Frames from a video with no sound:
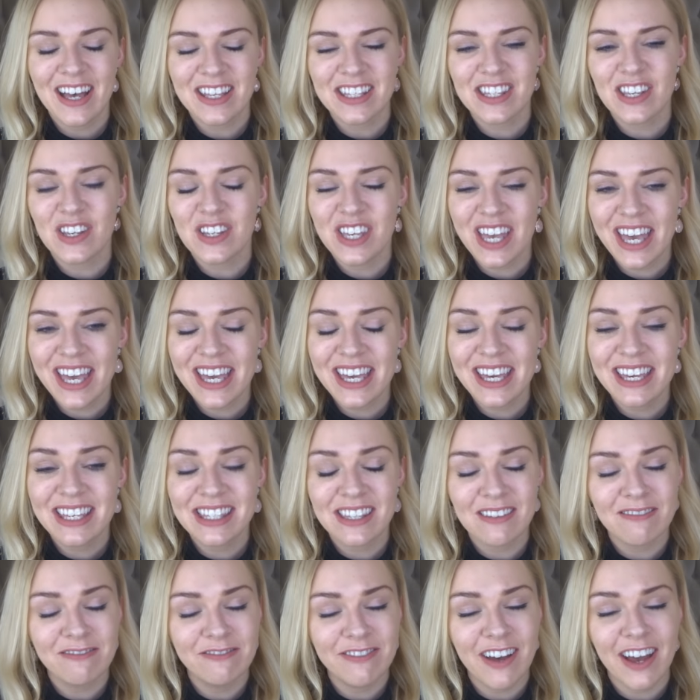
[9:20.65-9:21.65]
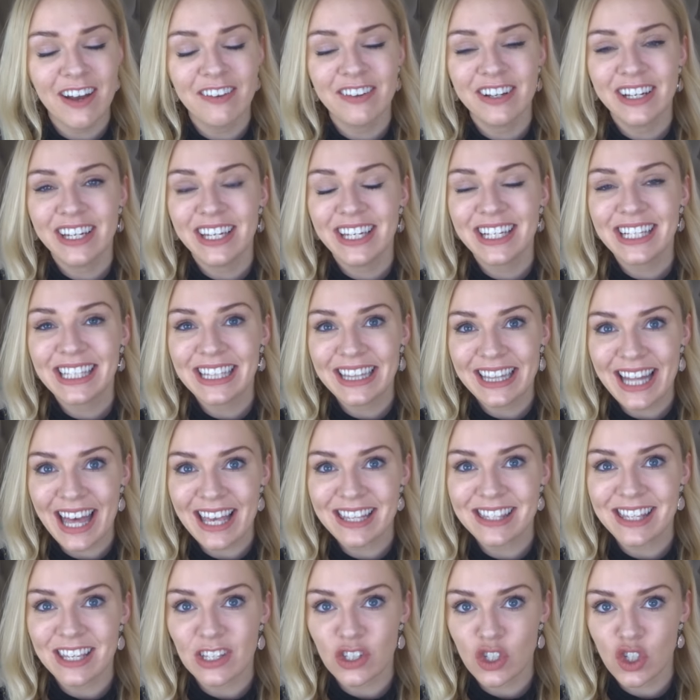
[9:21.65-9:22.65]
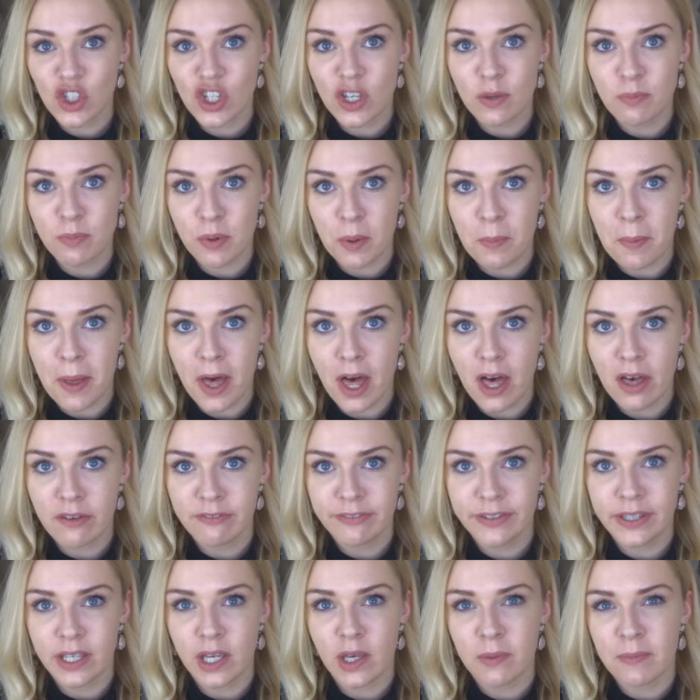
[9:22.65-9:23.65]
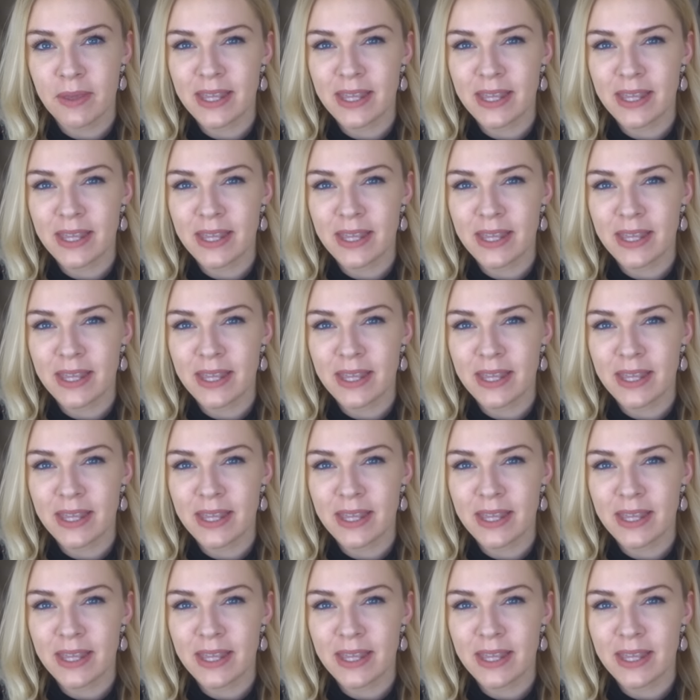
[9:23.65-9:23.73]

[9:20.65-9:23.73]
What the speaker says: So it is a very classic Chypre perfume.